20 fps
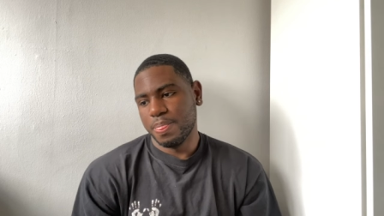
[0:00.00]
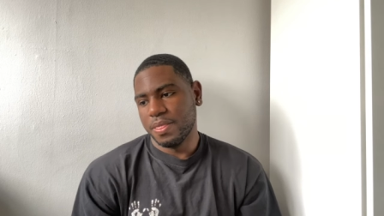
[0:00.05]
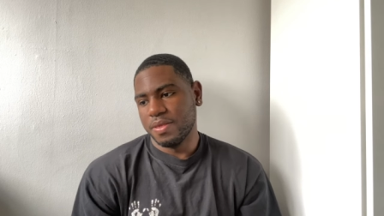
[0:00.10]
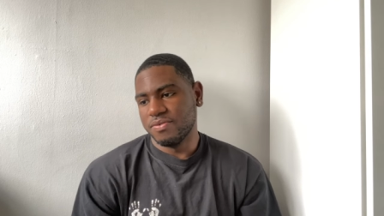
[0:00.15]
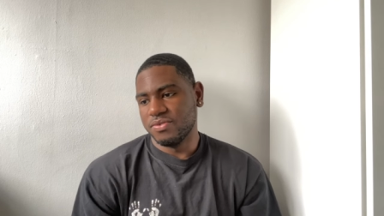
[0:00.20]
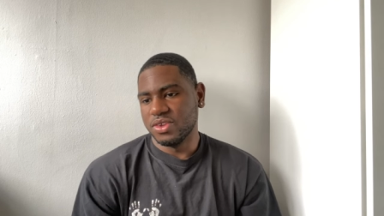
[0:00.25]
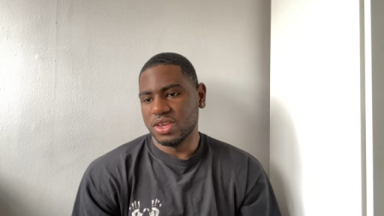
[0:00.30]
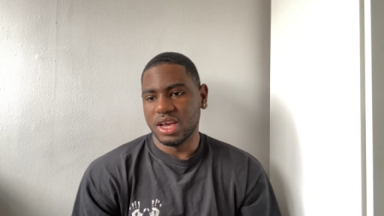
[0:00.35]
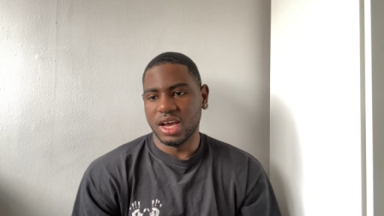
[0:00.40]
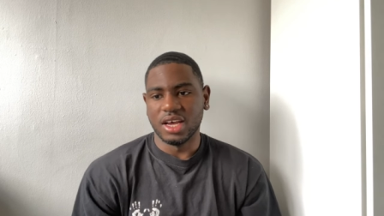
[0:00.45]

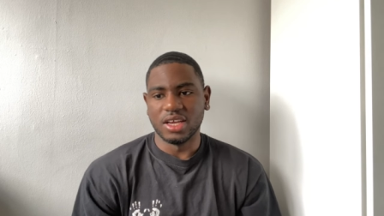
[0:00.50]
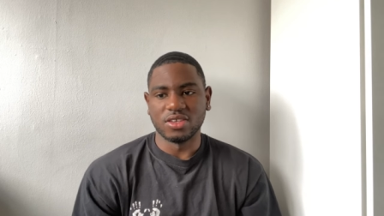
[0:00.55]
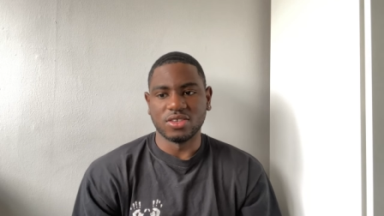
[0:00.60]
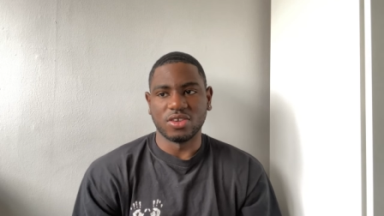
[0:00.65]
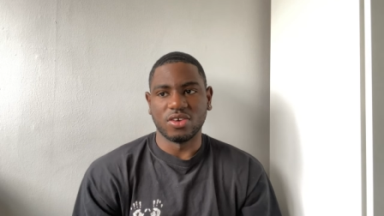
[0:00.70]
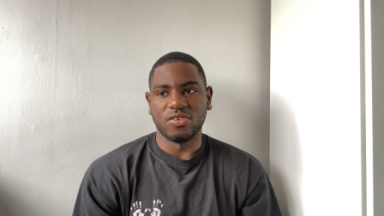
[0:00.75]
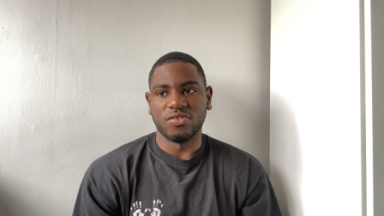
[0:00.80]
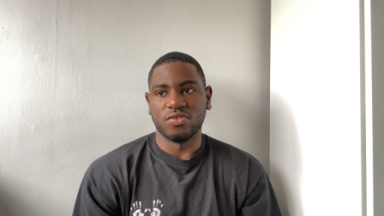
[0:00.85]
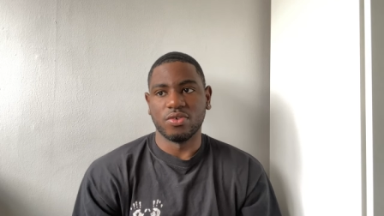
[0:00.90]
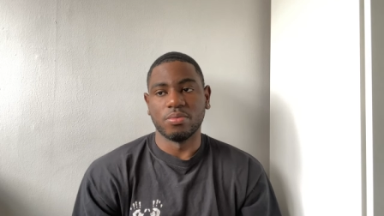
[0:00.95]
if you guys
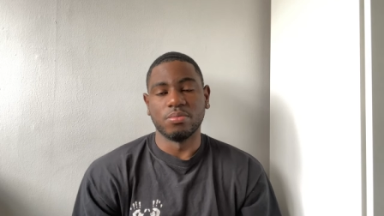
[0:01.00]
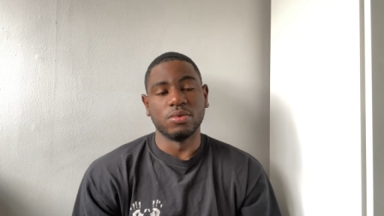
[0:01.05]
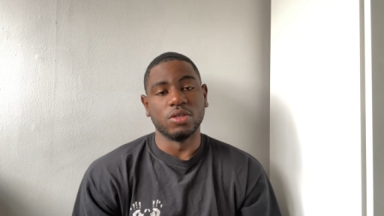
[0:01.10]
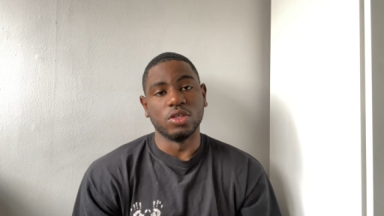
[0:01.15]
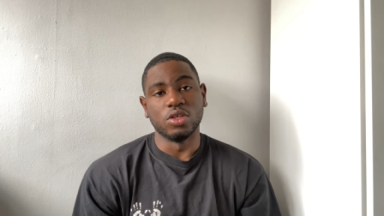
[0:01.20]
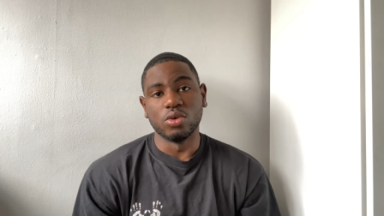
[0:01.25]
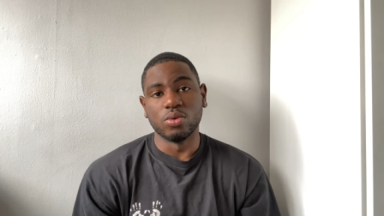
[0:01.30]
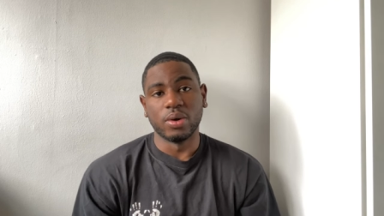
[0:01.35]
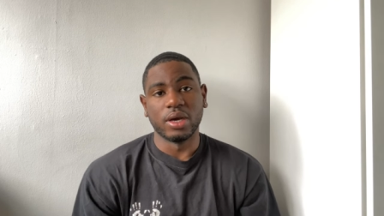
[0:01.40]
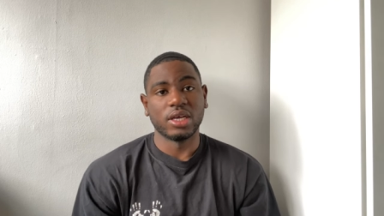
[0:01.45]
are from the
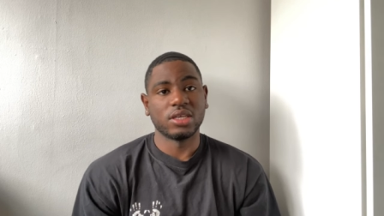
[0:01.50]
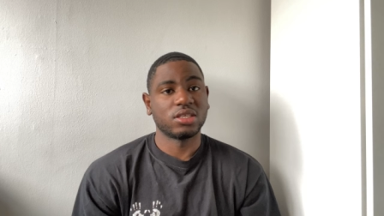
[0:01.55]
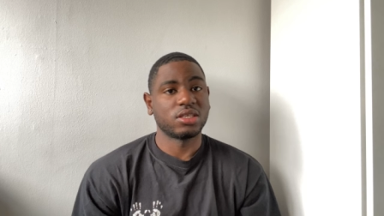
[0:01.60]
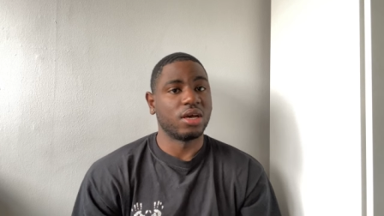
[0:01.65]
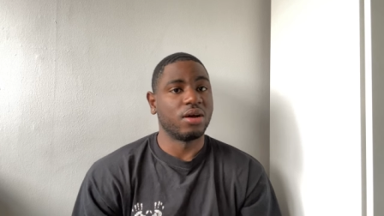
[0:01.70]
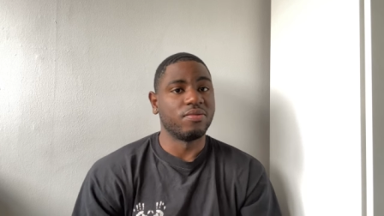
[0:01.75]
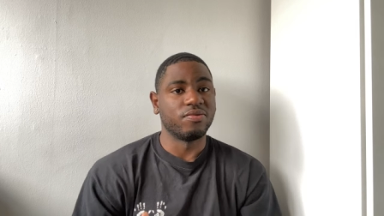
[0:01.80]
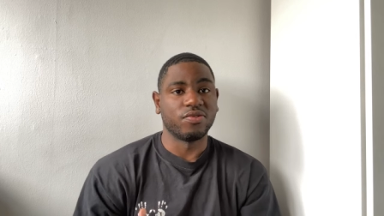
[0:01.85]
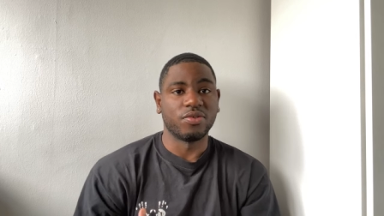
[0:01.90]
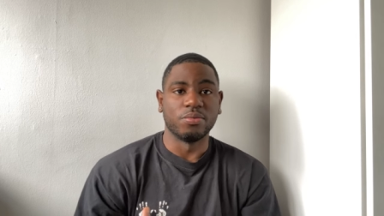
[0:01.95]
us
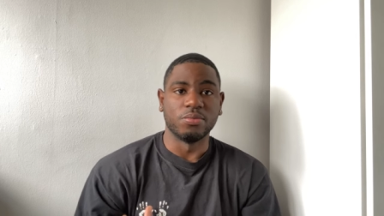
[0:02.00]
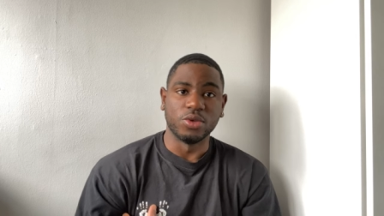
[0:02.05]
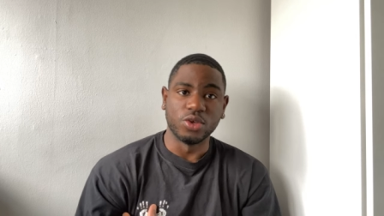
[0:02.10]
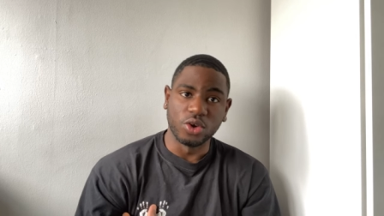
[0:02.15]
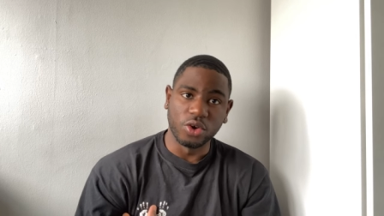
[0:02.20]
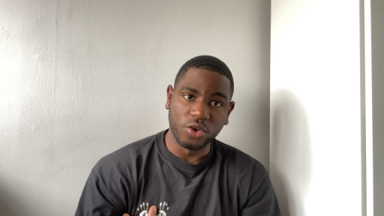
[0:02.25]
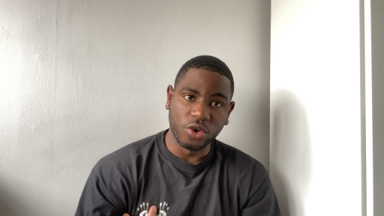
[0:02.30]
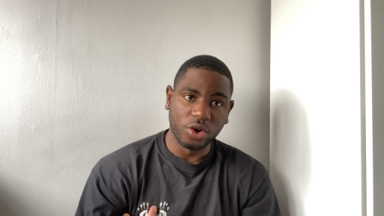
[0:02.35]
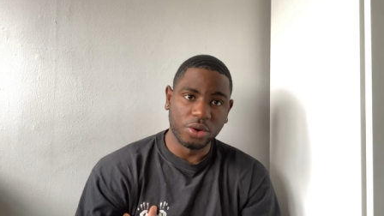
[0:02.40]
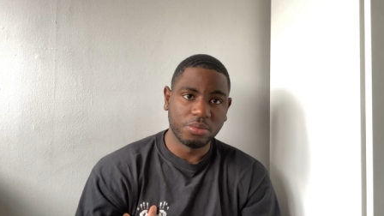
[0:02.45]
i'm from
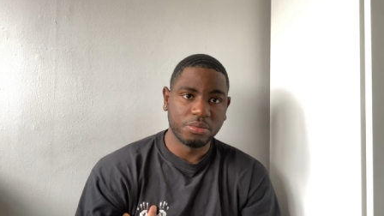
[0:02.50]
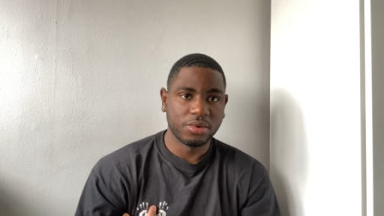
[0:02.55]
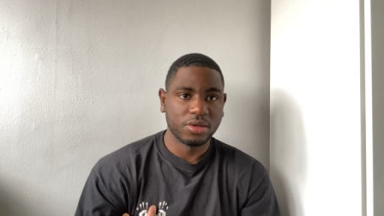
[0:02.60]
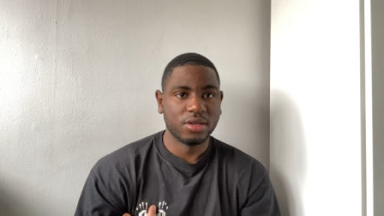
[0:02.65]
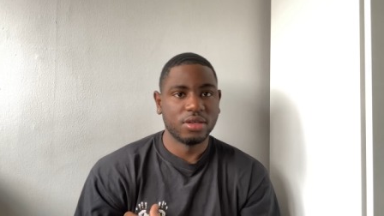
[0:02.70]
europe